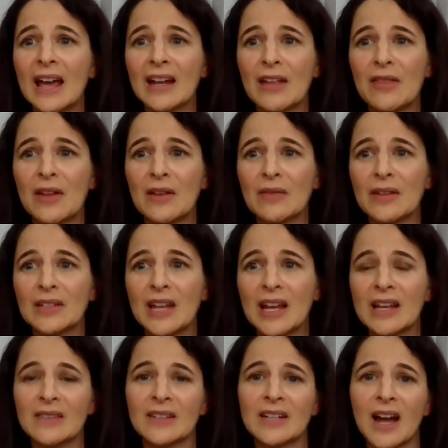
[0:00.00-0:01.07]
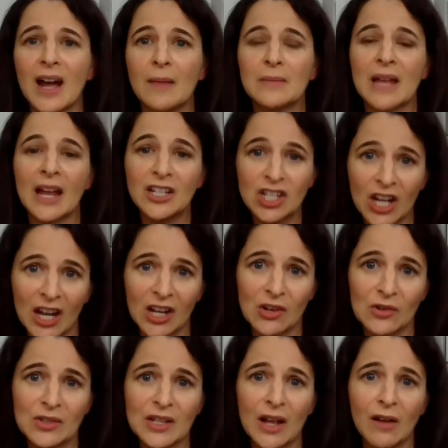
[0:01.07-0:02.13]
And I think that taking the time to
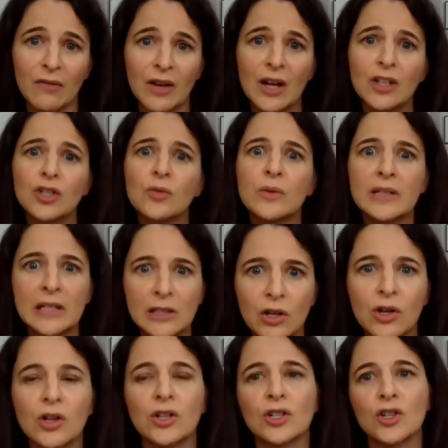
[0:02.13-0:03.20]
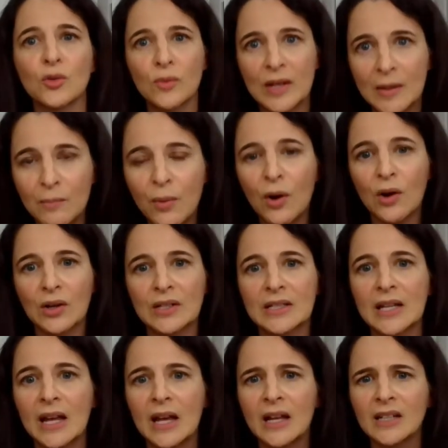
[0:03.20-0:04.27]
educate yourself, to really learn, to read
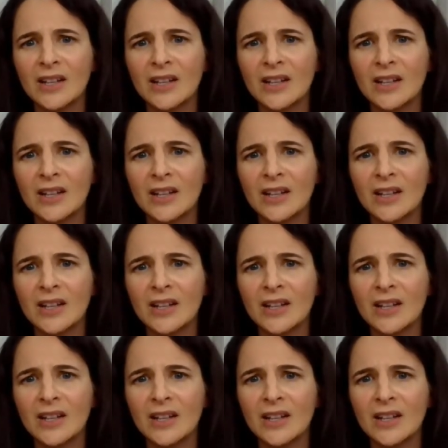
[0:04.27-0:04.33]
books,